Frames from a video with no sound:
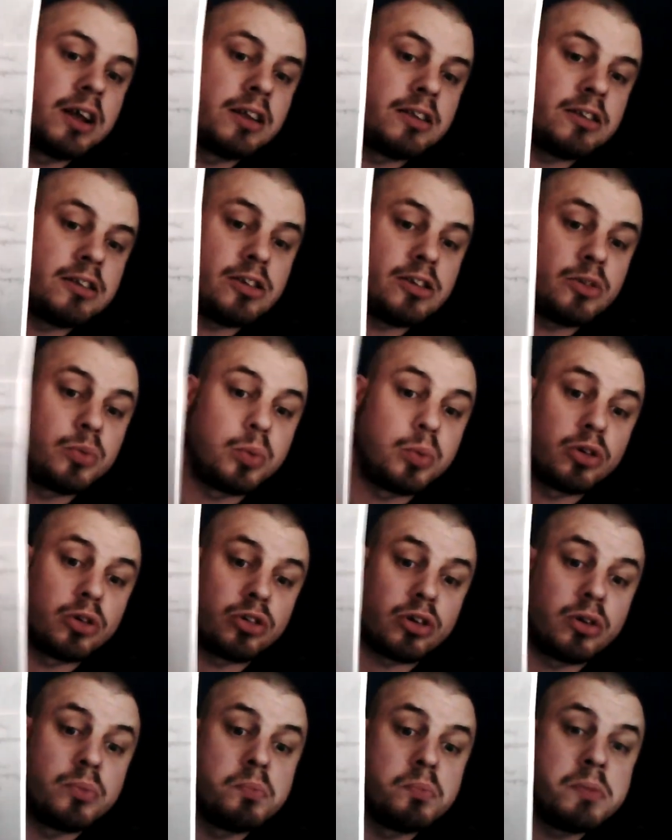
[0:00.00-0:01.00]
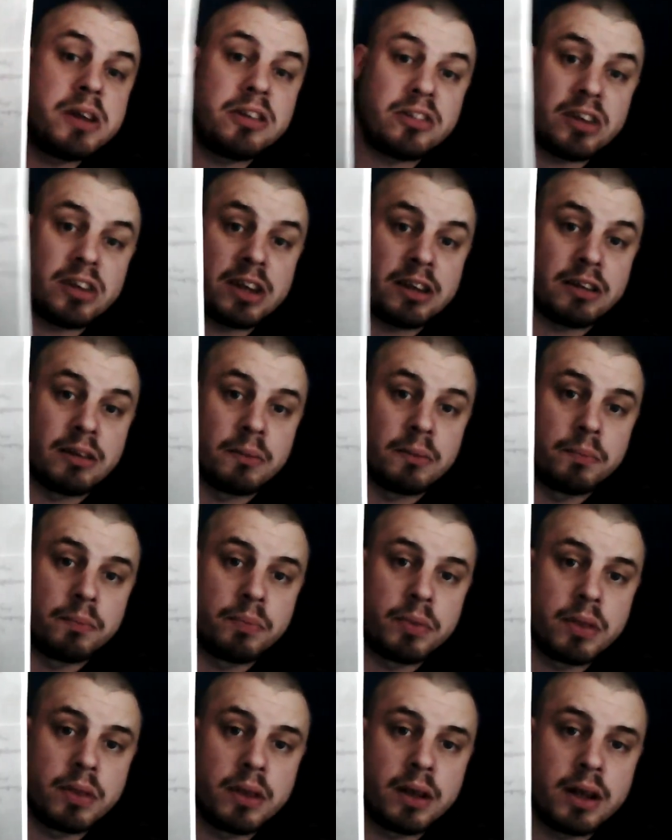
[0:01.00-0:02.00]
This is what's gone missing.
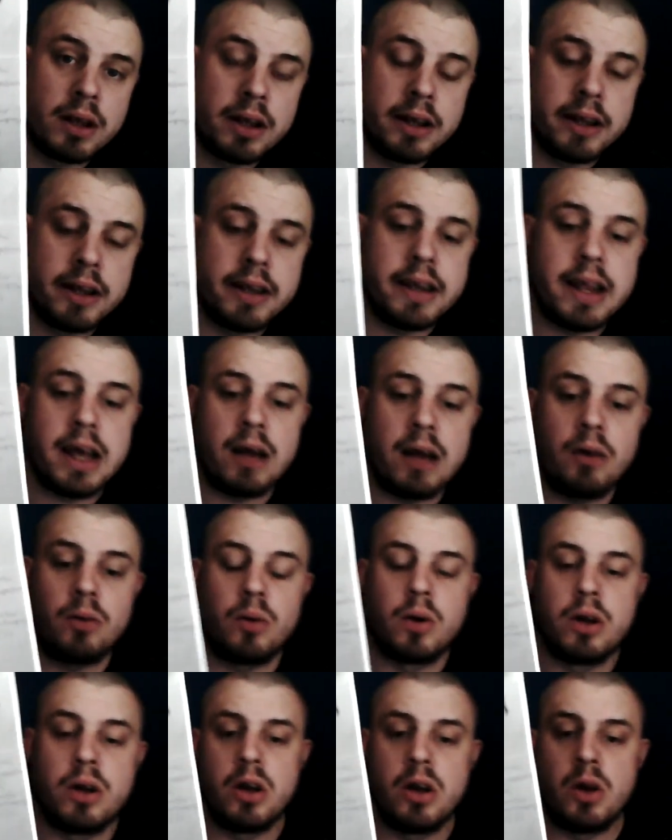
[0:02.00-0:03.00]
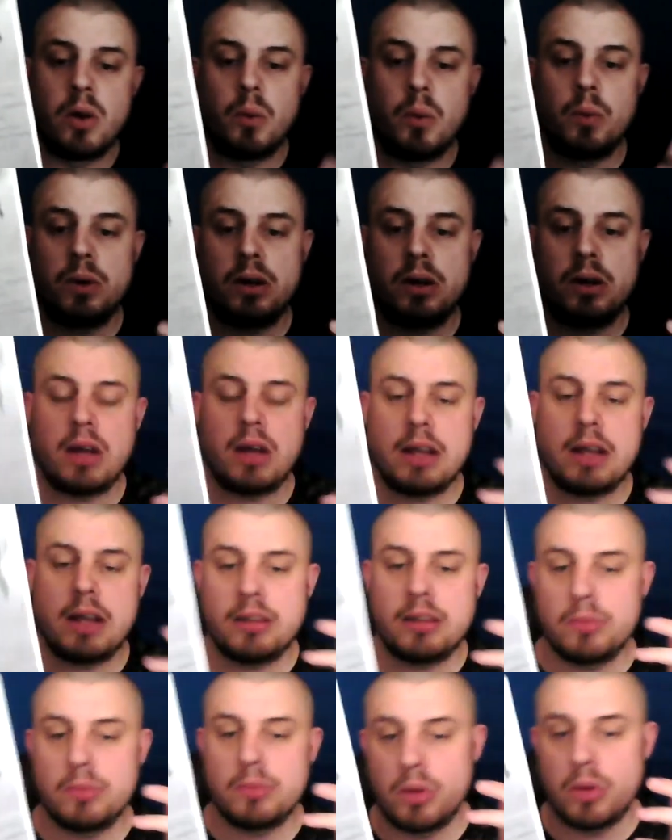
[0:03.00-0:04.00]
Now, when I
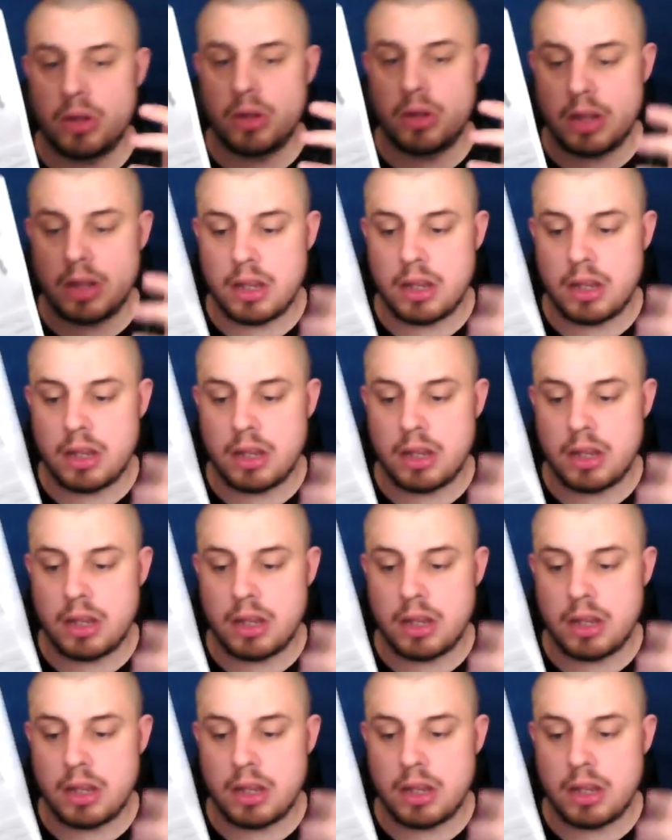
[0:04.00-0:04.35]
handed my